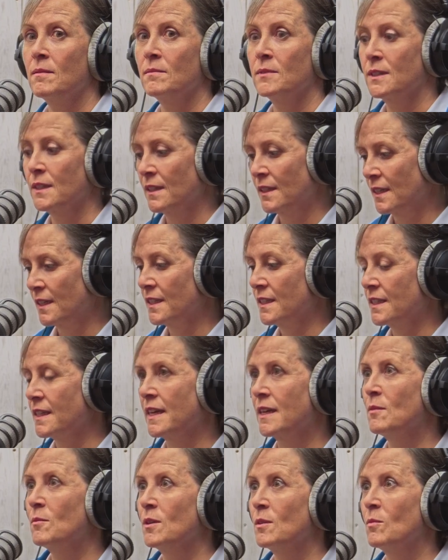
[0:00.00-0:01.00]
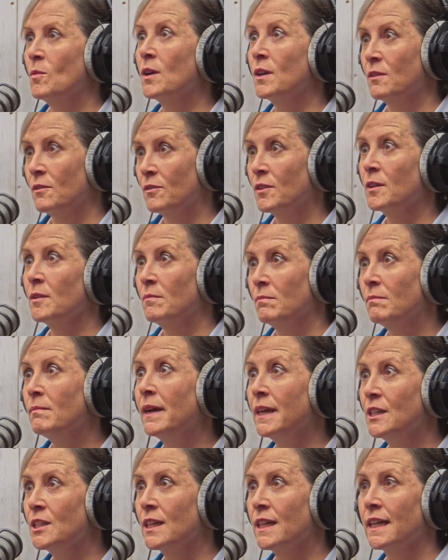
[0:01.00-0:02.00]
Southwark Estate were one of the
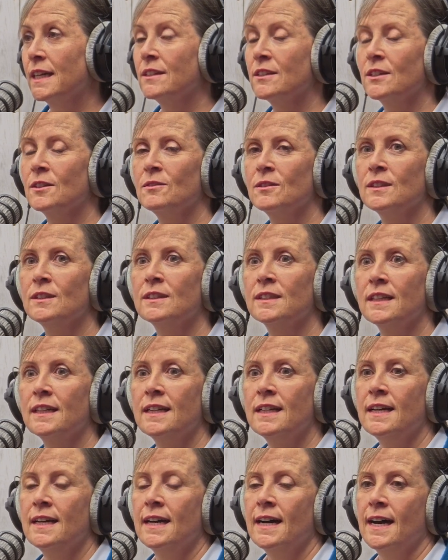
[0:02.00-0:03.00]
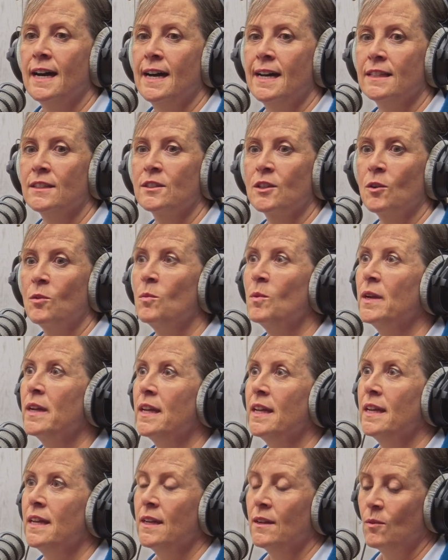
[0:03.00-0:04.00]
major landowners. And so
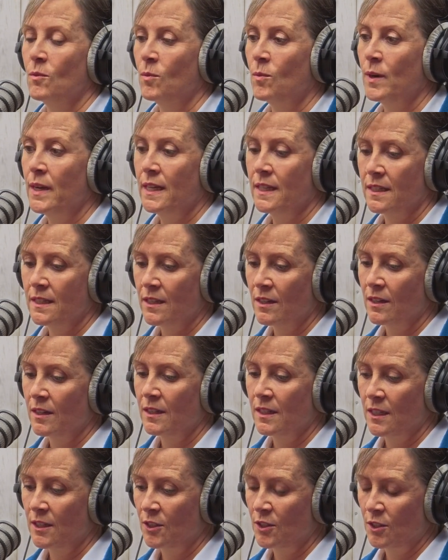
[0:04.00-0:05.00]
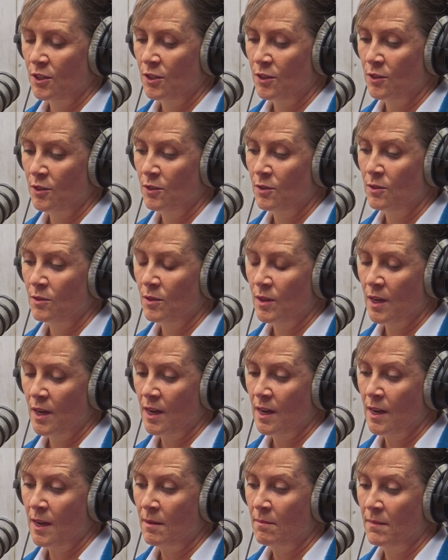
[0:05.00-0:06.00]
we started to,
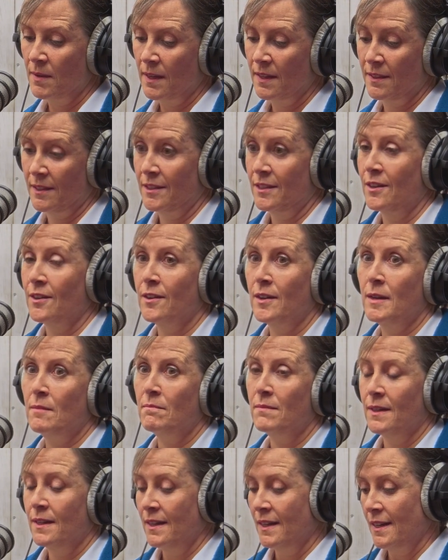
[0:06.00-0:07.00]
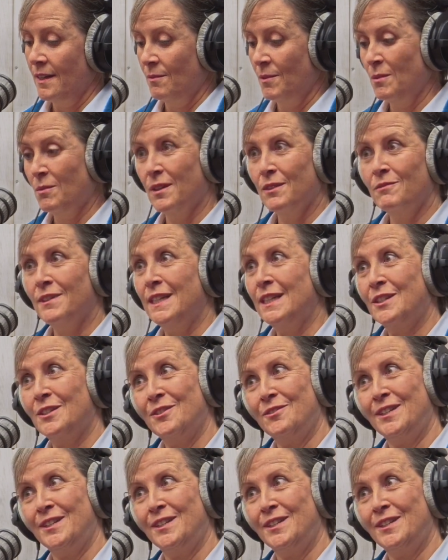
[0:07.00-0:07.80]
at the time, we weren't really too